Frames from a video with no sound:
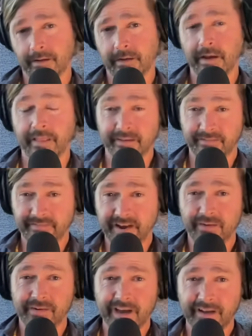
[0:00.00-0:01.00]
And they
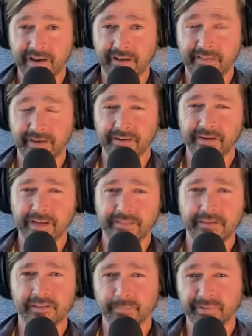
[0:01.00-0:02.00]
found out how they could get
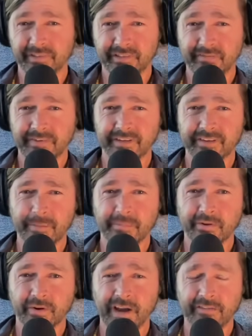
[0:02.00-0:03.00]
these specific
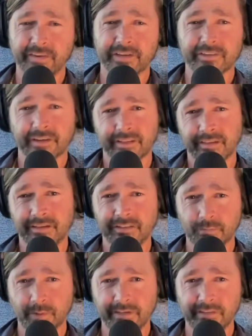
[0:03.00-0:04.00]
demographics in these
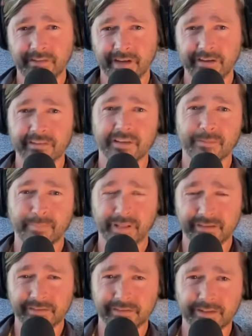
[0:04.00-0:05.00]
swing states, in
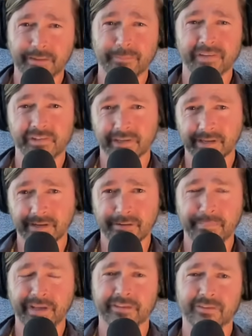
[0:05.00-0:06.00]
places like Michigan and
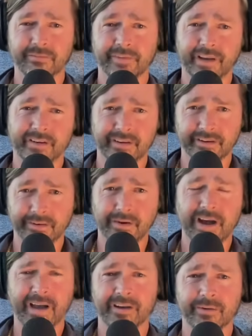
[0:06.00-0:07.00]
Pennsylvania and
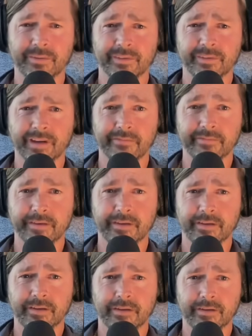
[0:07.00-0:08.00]
Ohio and stuff,
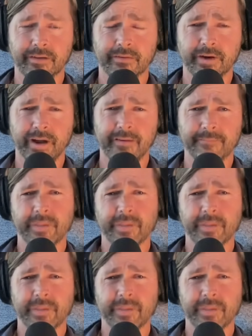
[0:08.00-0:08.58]
right?